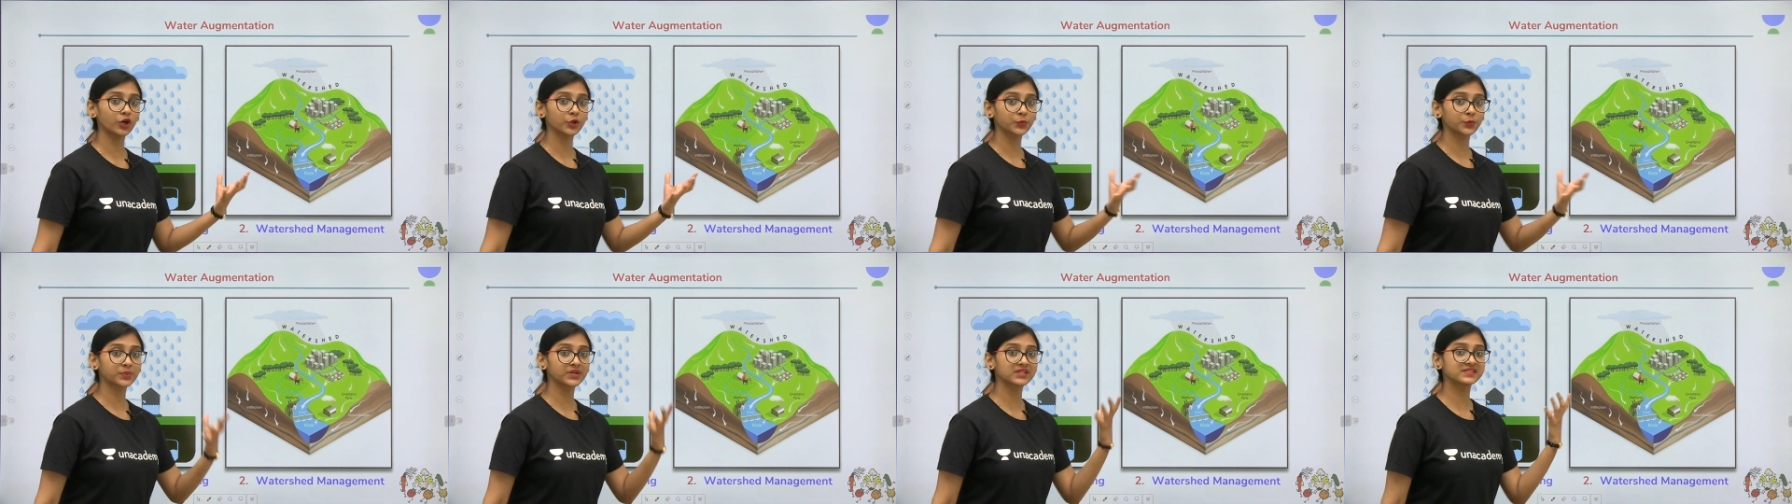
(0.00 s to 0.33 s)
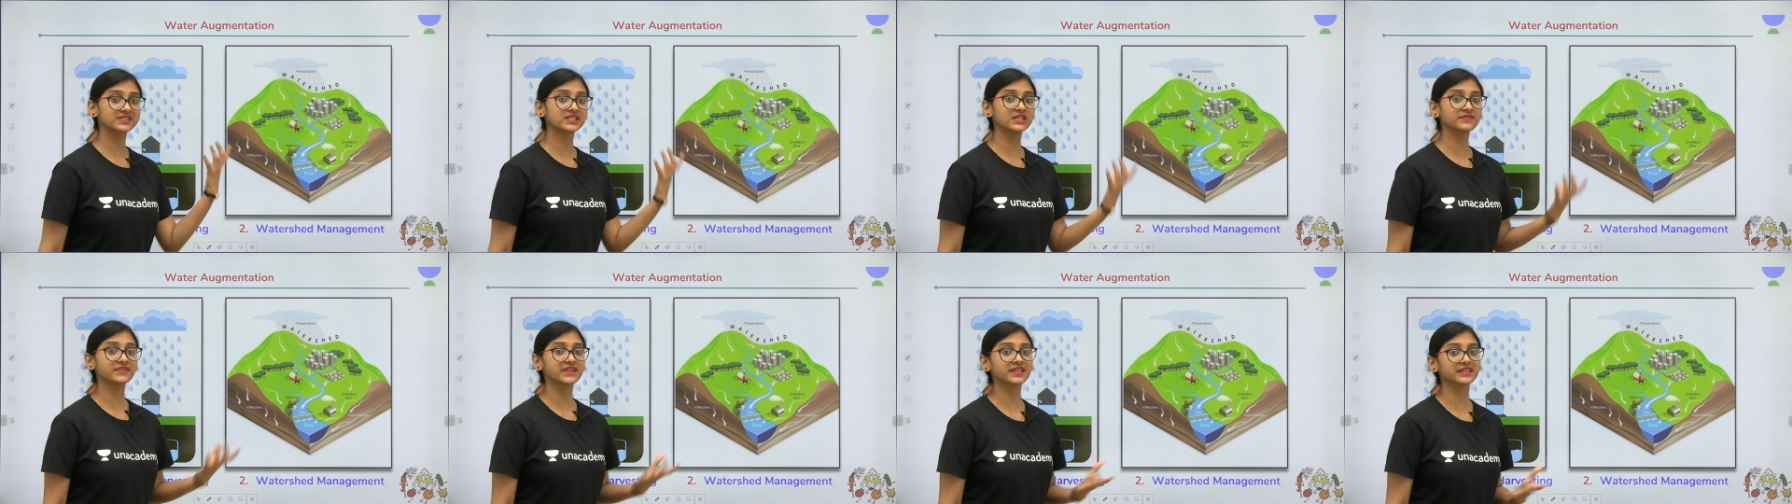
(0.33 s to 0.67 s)
or
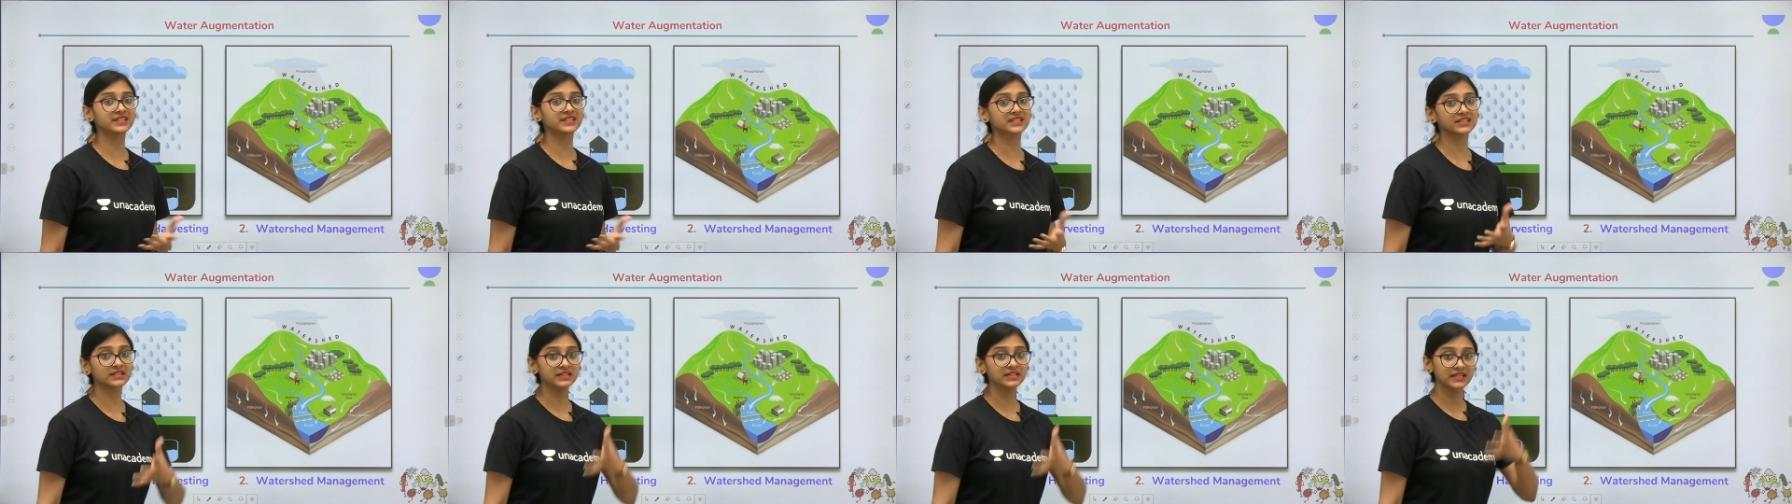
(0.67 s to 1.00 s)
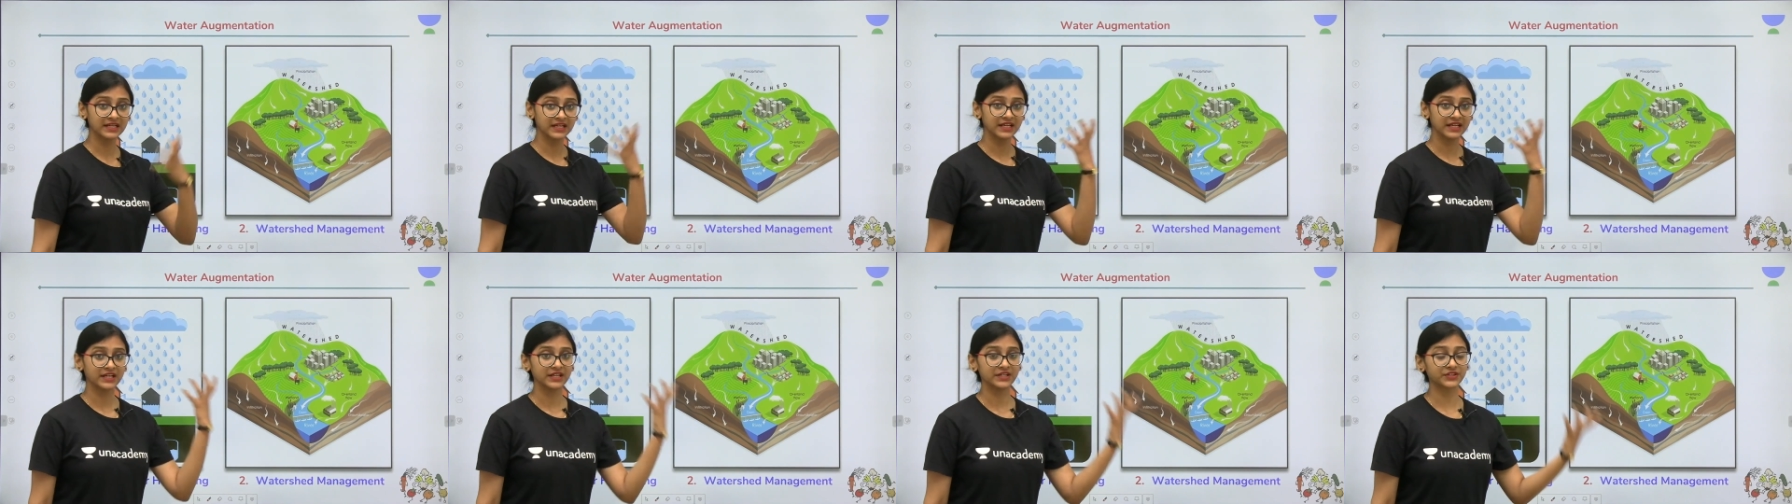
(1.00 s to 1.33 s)
preserving the
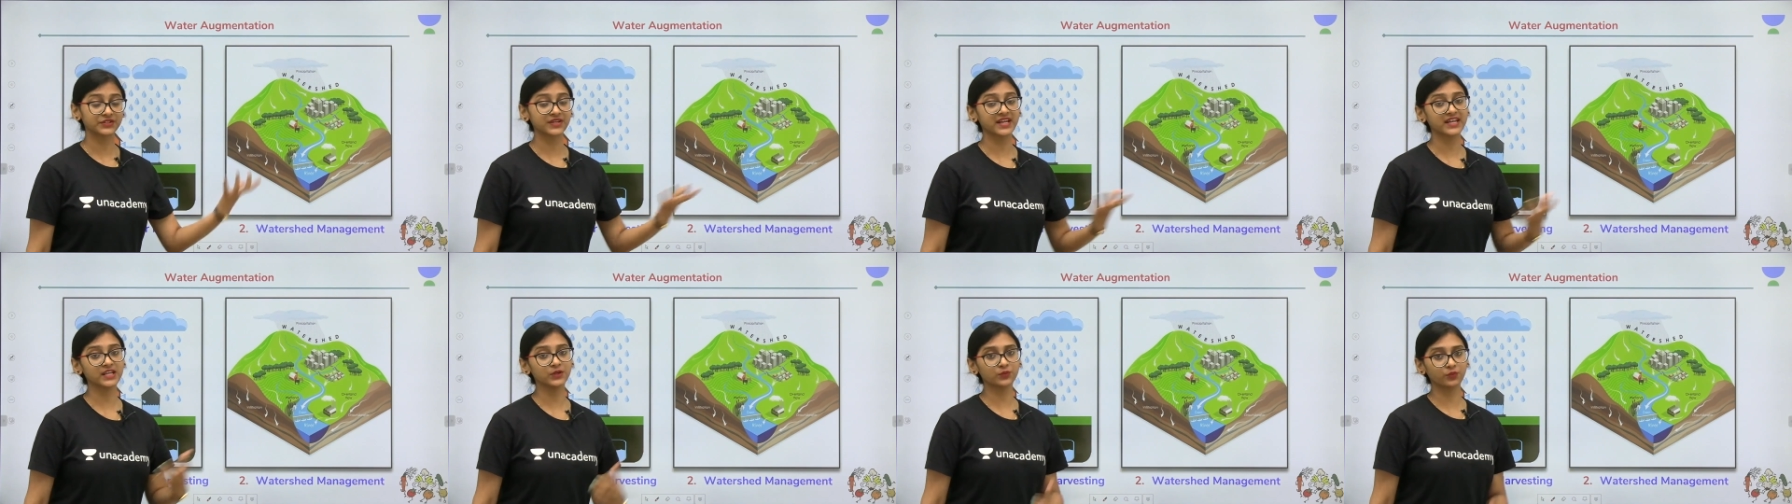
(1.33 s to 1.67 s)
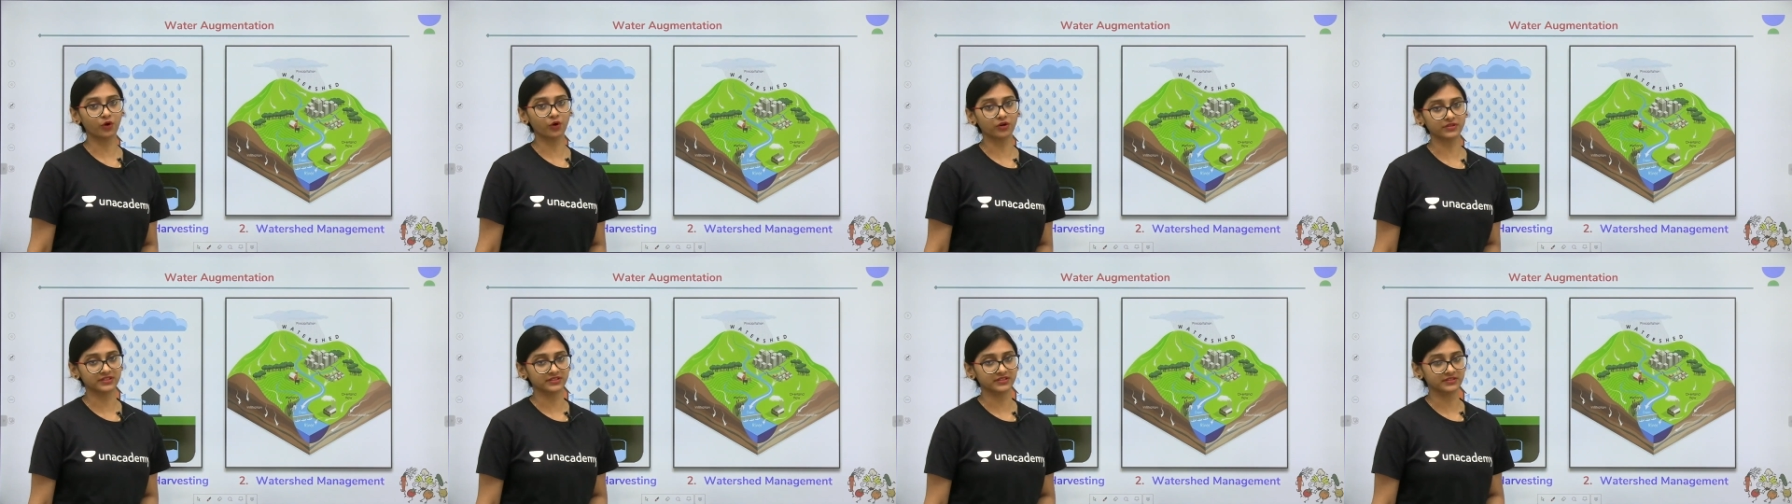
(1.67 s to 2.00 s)

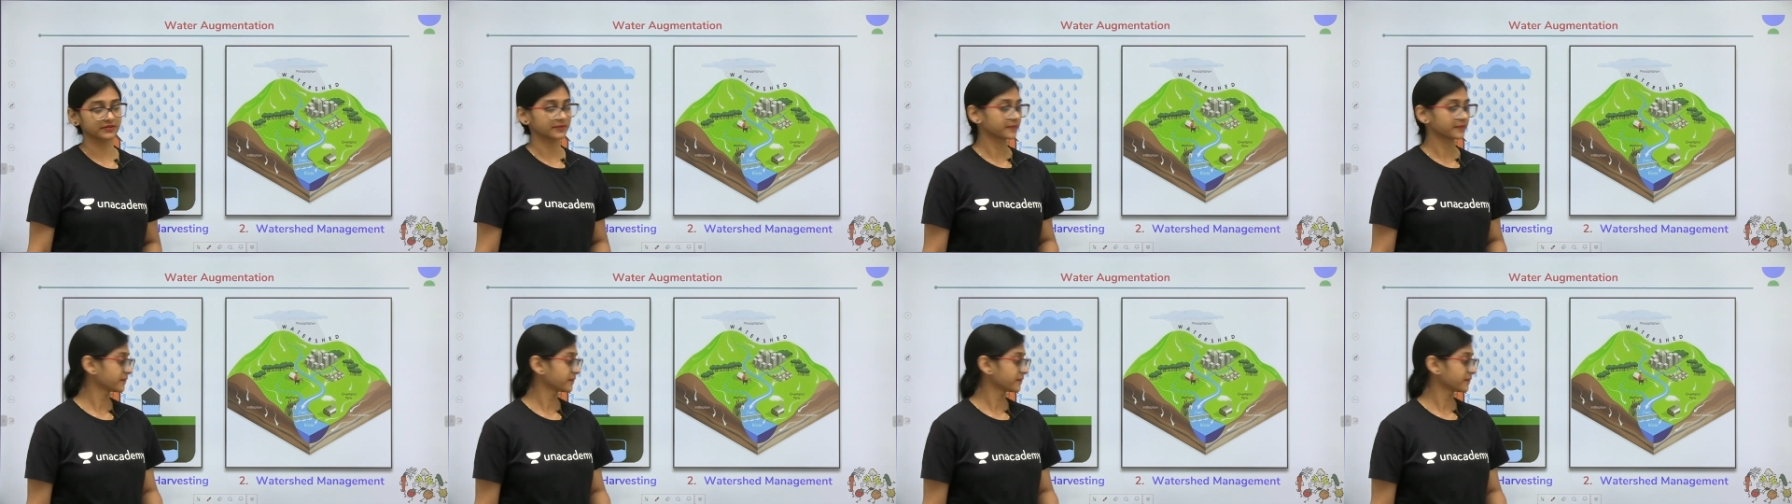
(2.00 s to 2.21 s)
rainwater.